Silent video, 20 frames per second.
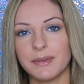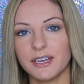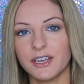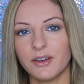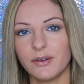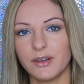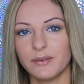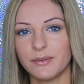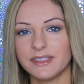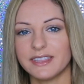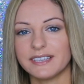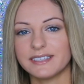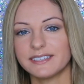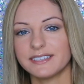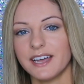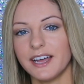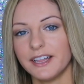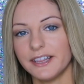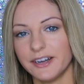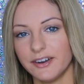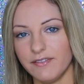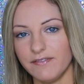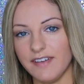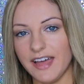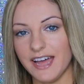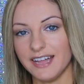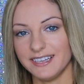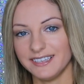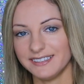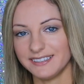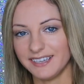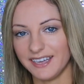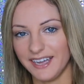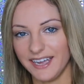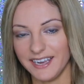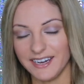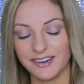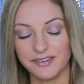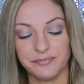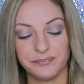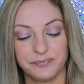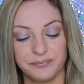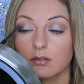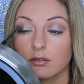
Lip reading: I'm going to go in with this color Valentine.